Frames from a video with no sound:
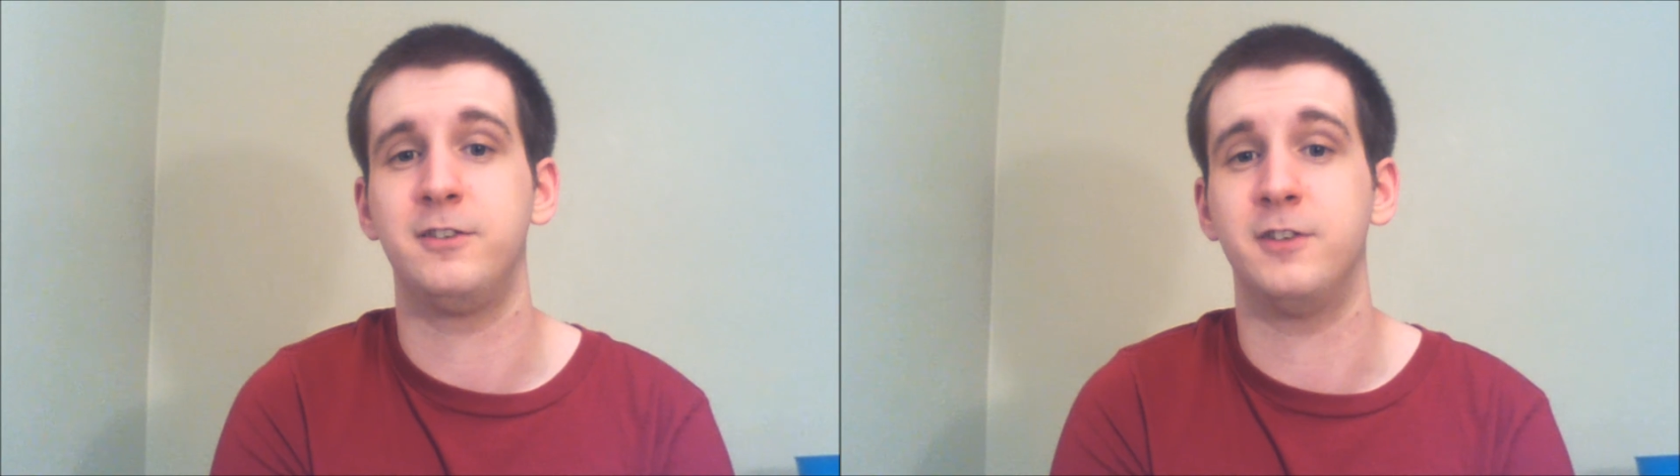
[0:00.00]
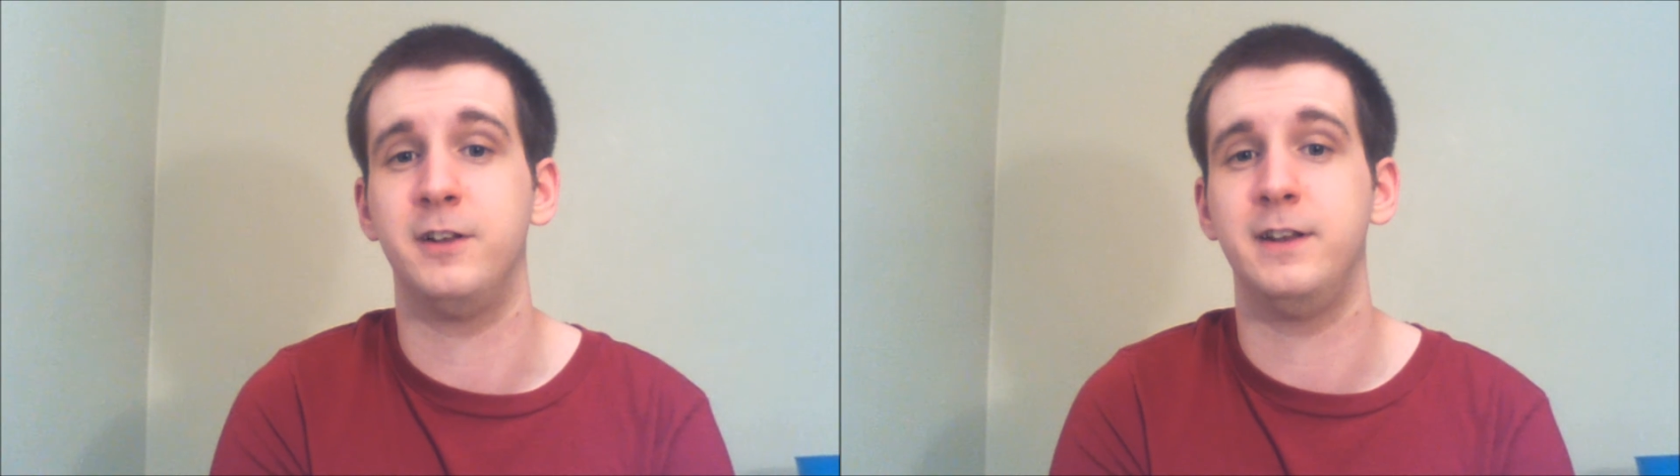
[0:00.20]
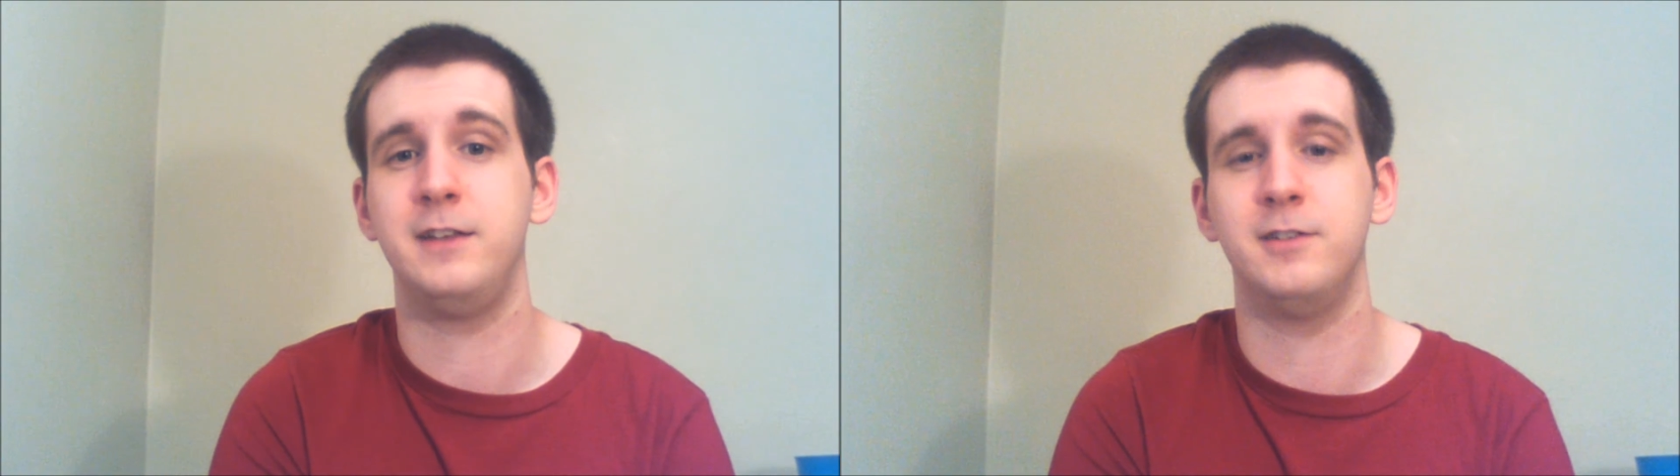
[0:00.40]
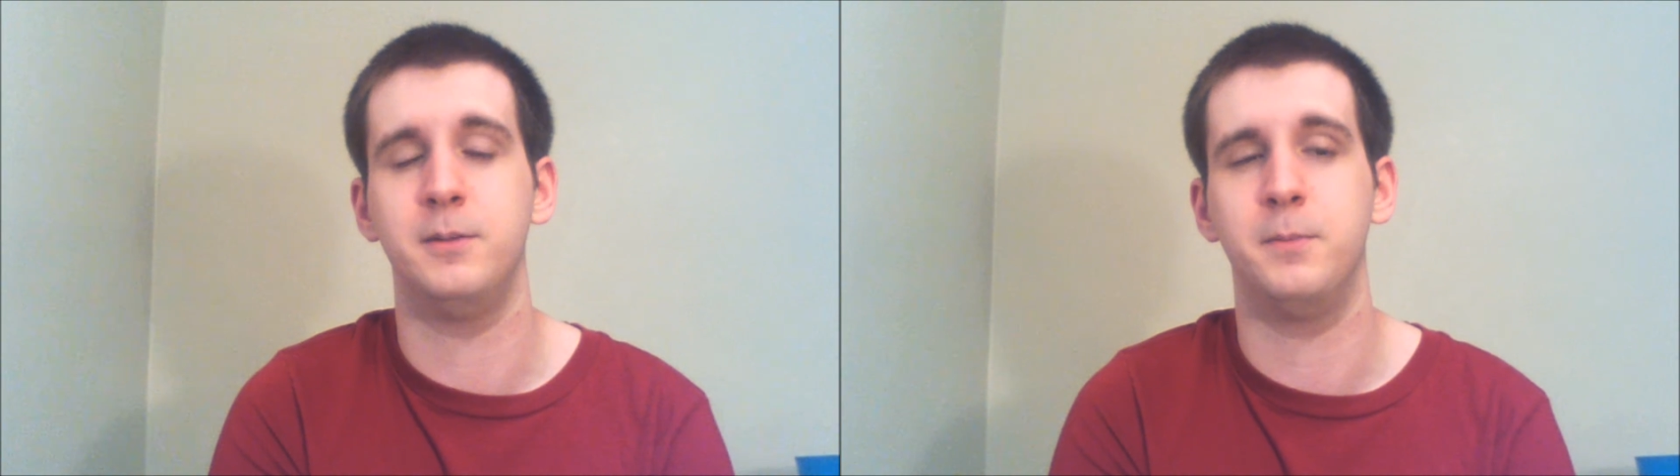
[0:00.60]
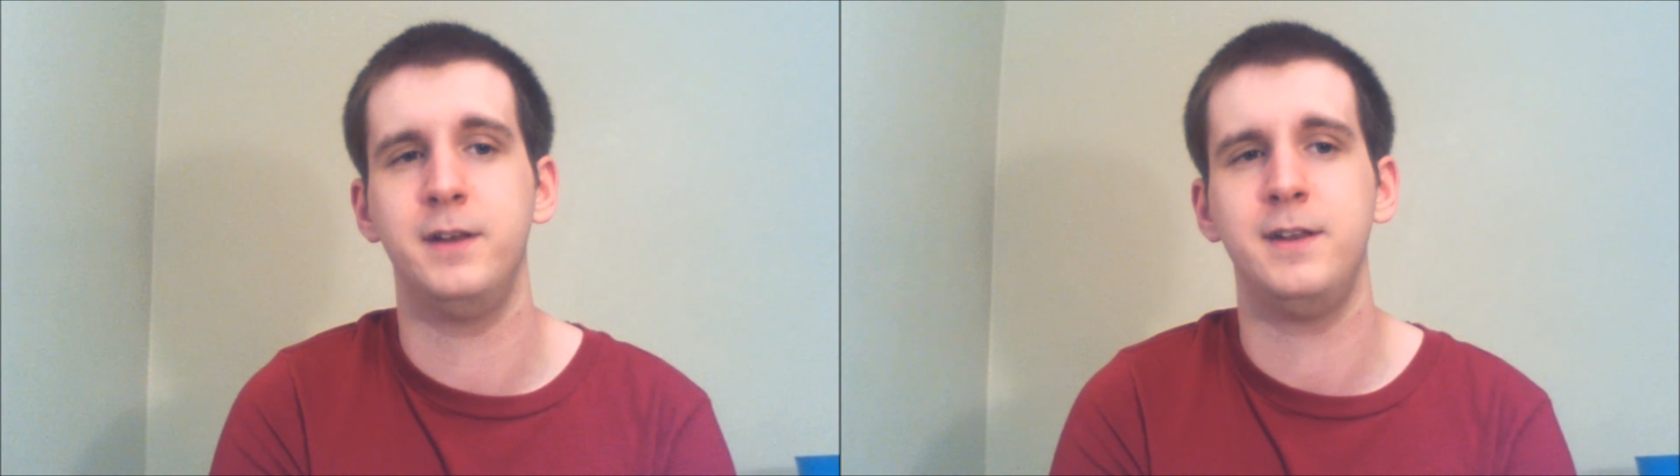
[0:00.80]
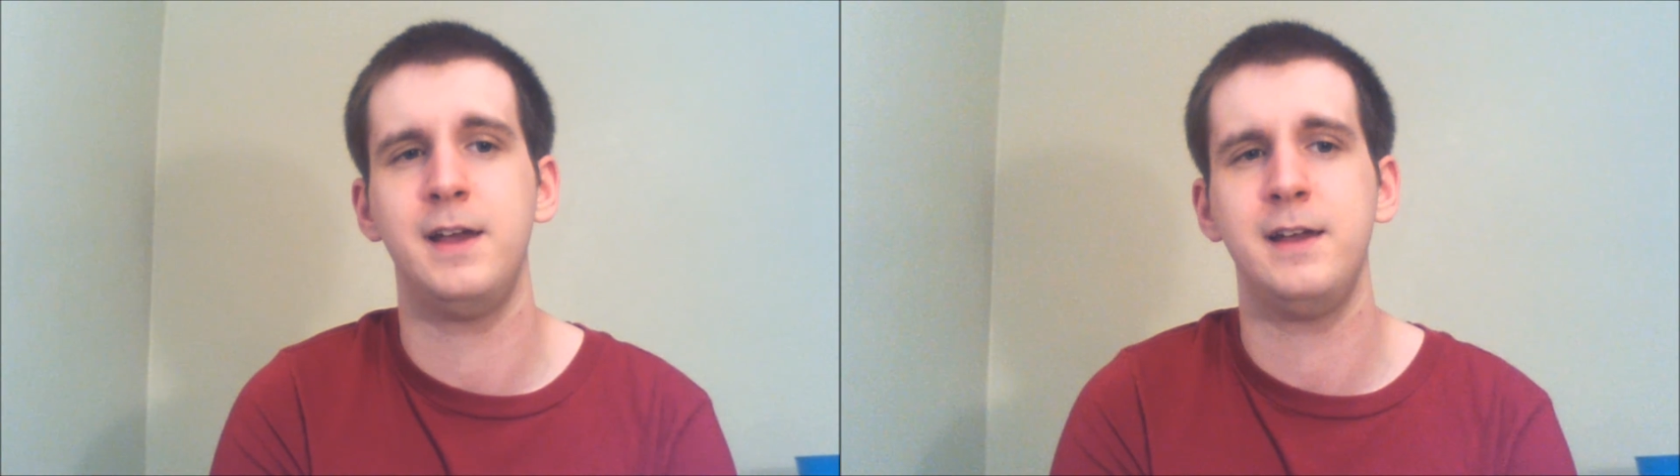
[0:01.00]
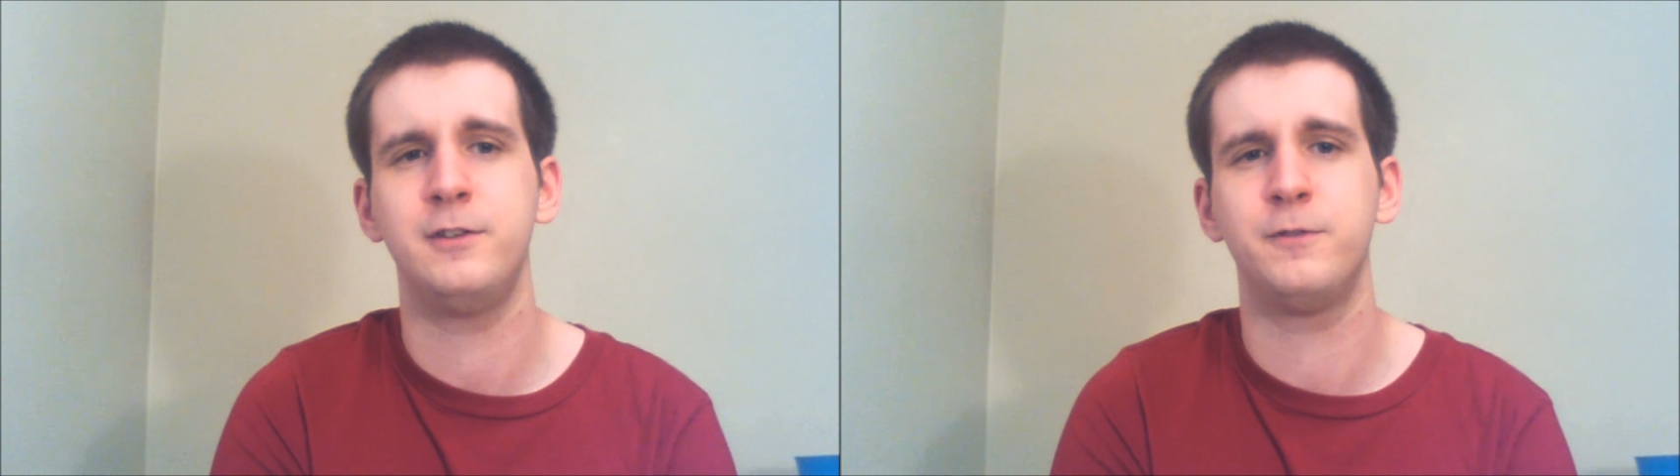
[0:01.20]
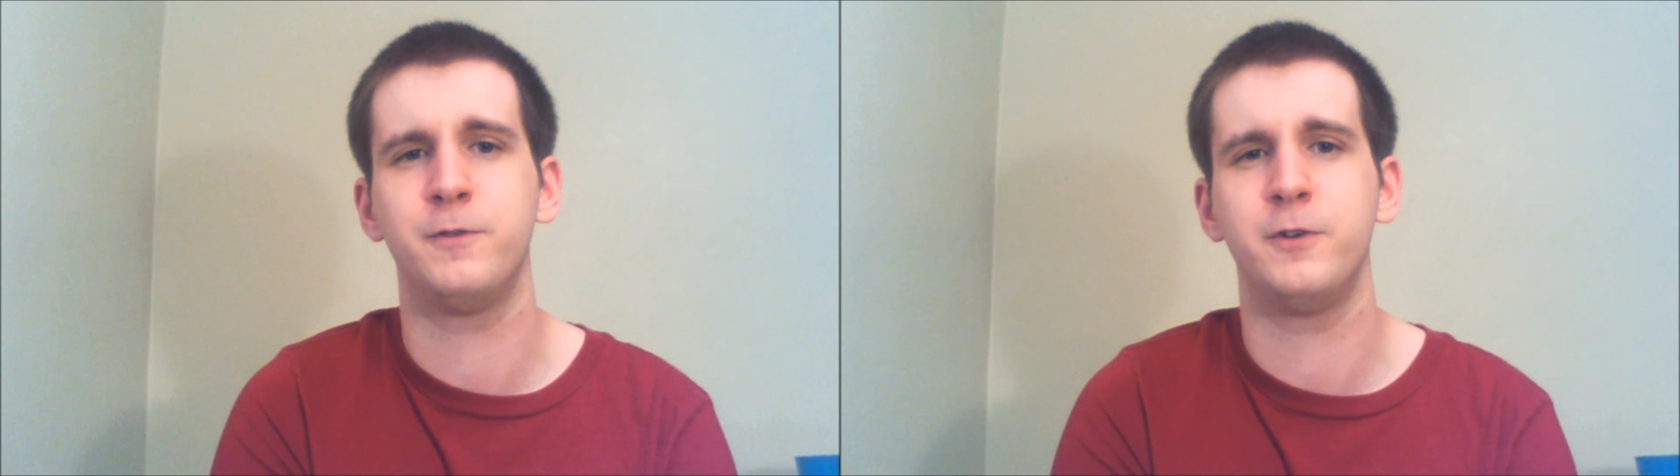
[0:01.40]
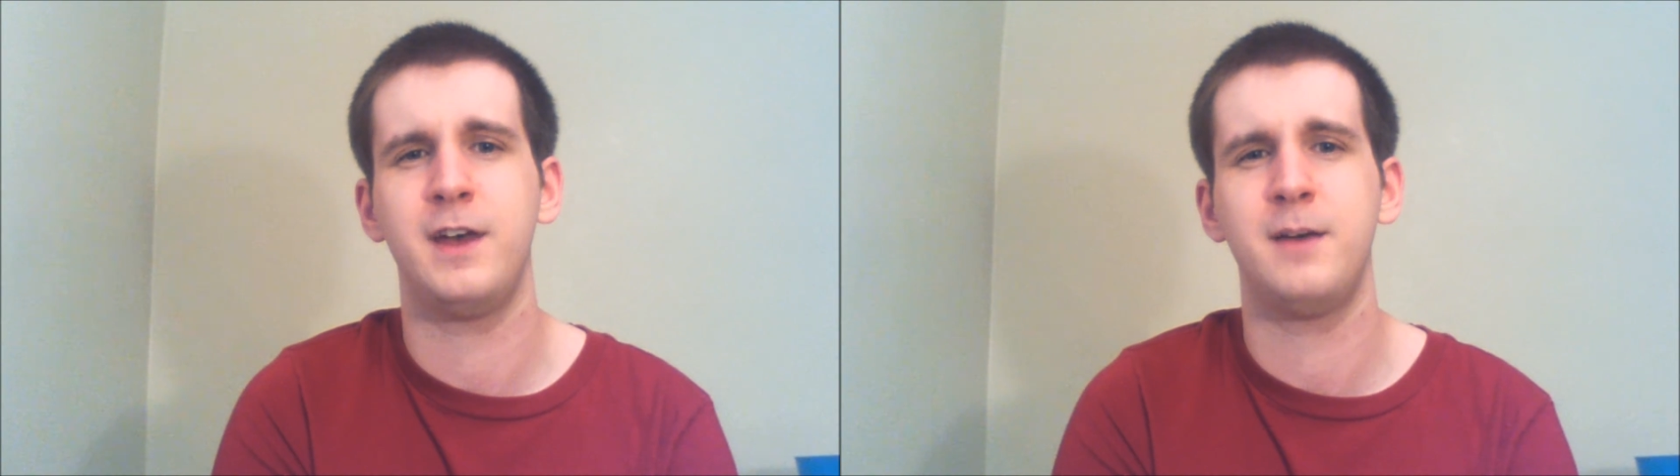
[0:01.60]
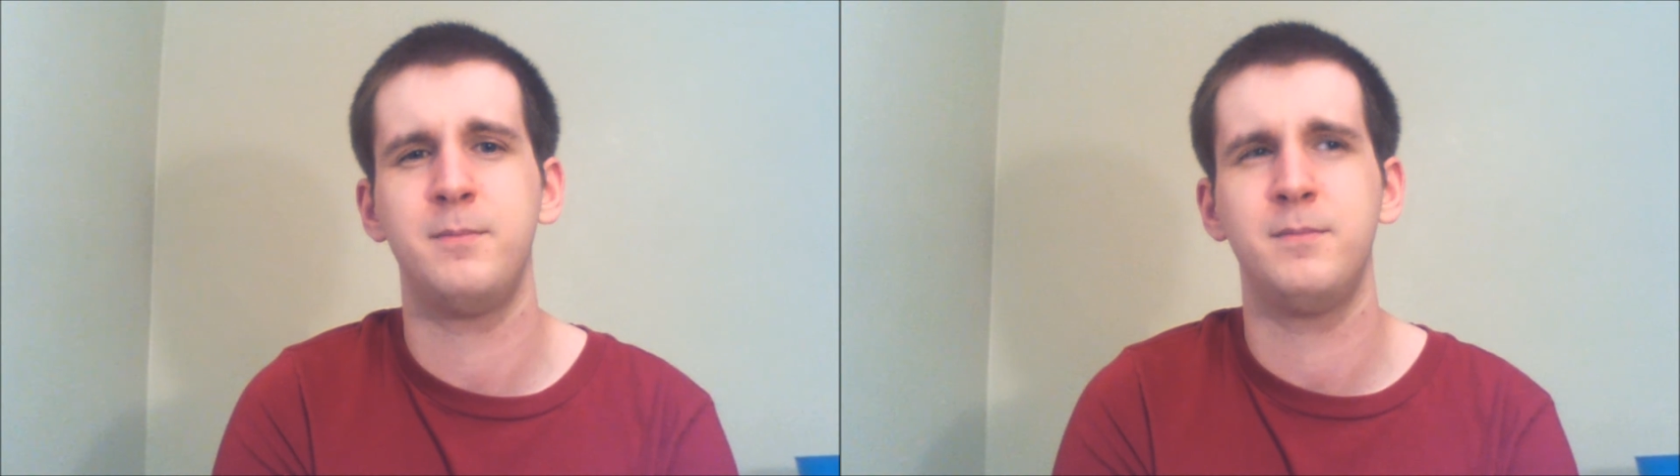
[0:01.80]
Sundays and Mondays for
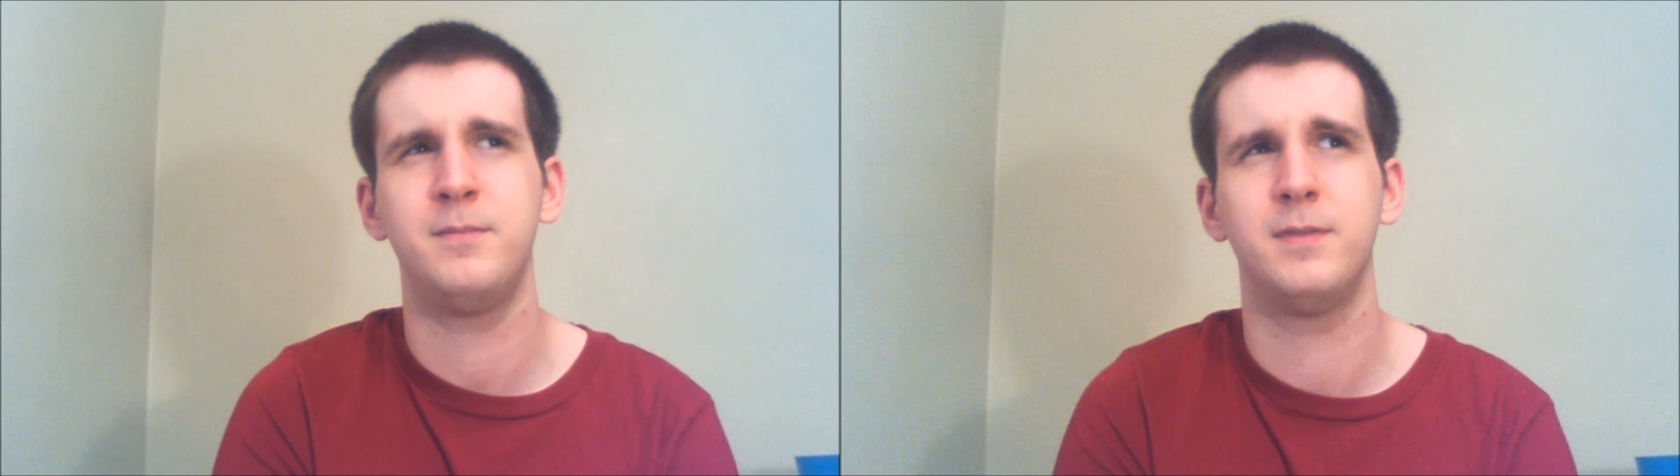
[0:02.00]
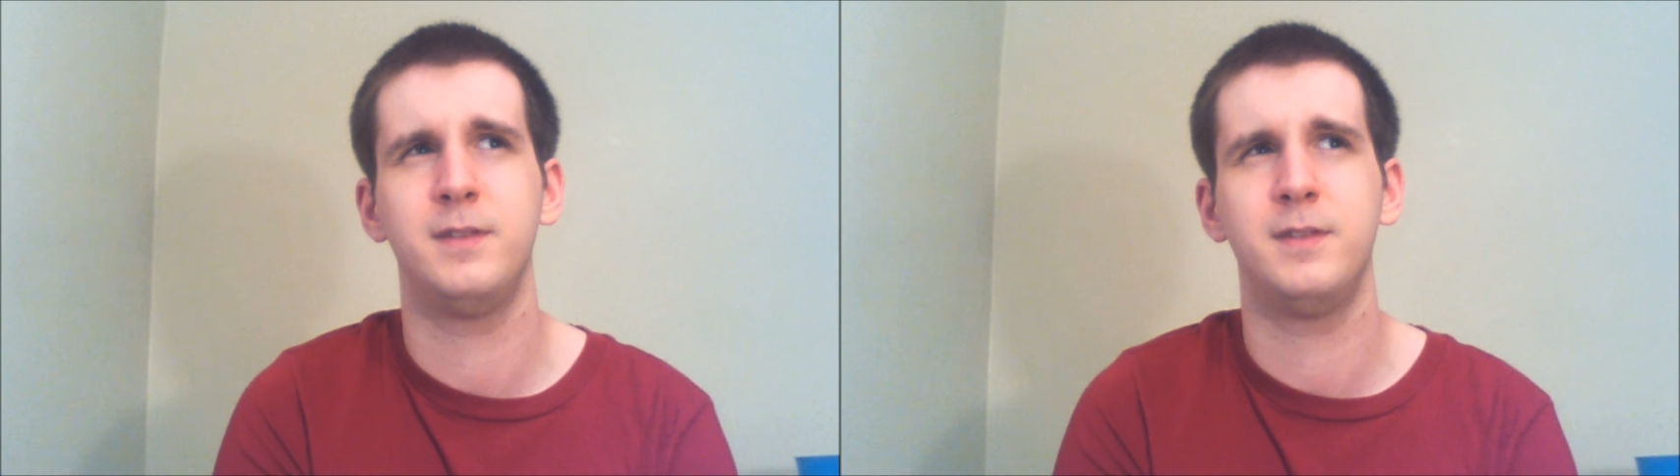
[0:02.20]
them